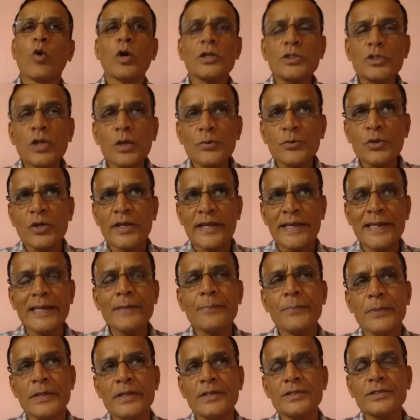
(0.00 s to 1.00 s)
you have to
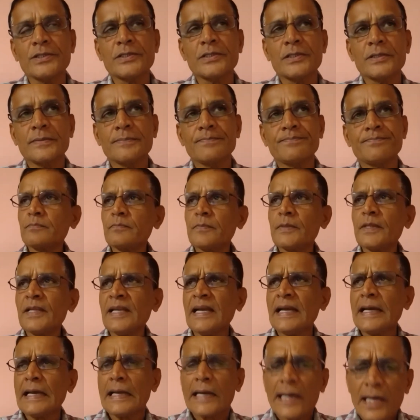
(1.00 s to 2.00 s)
keep is
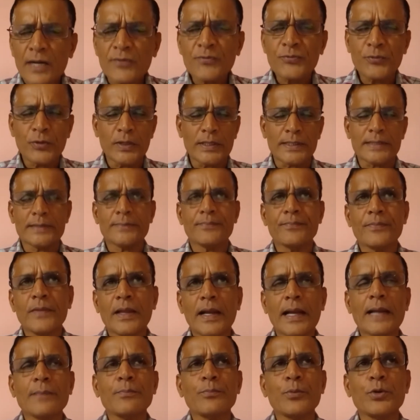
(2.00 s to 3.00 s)
roughly,
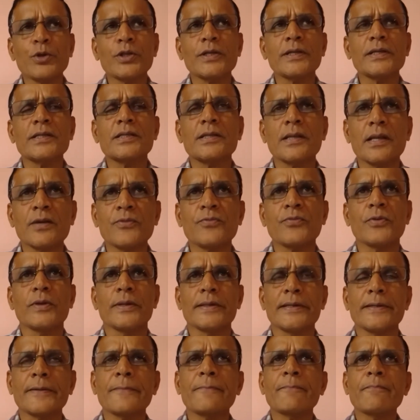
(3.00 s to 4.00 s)
I'm putting it roughly,
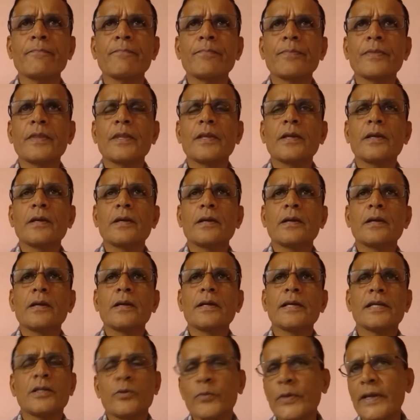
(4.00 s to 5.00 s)

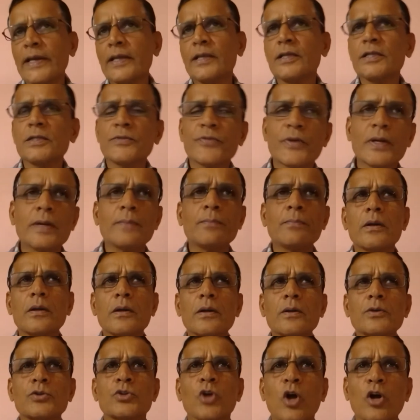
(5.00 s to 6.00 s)
it varies from
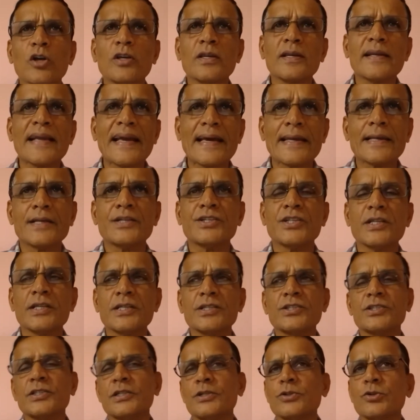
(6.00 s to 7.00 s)
soil
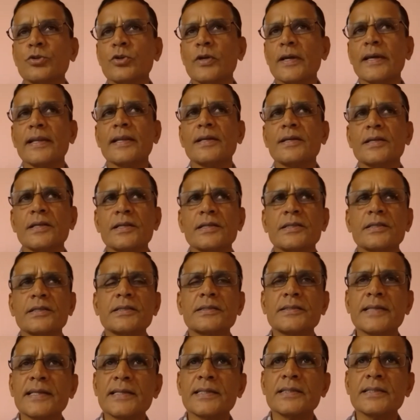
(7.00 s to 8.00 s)
characteristic to characteristic,
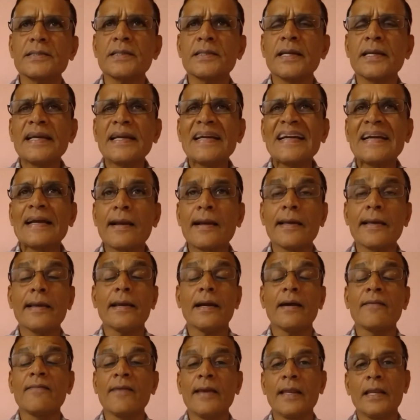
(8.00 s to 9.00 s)
that is clay
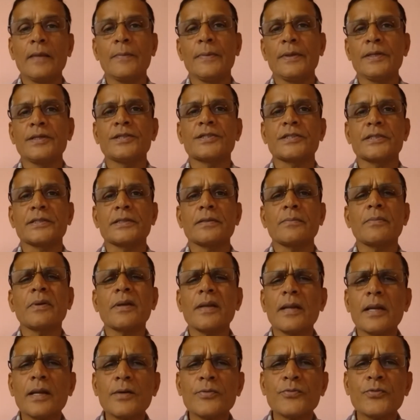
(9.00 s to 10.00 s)
availability, but
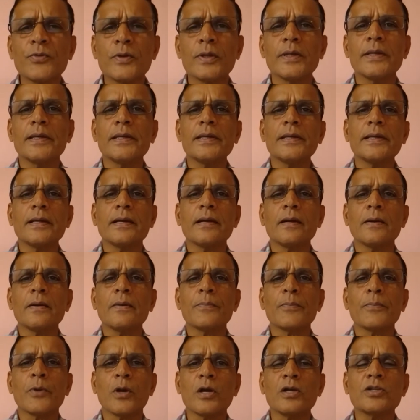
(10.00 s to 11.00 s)
roughly
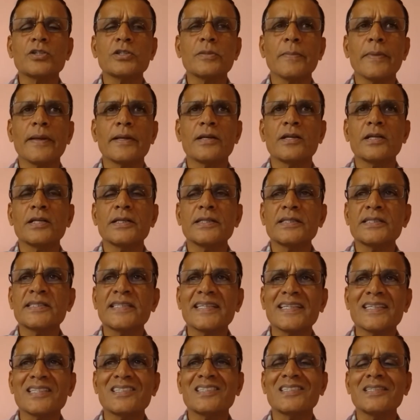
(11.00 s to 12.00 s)
approximately
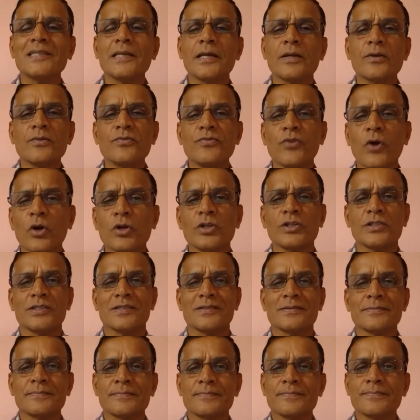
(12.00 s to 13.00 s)
sixty and forty.
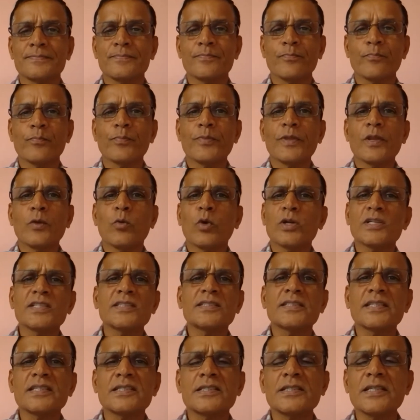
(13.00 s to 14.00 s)
What is
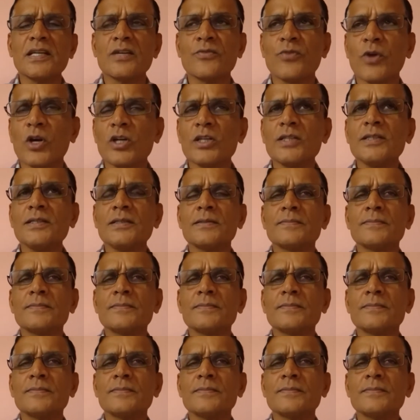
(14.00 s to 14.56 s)
sixty and forty?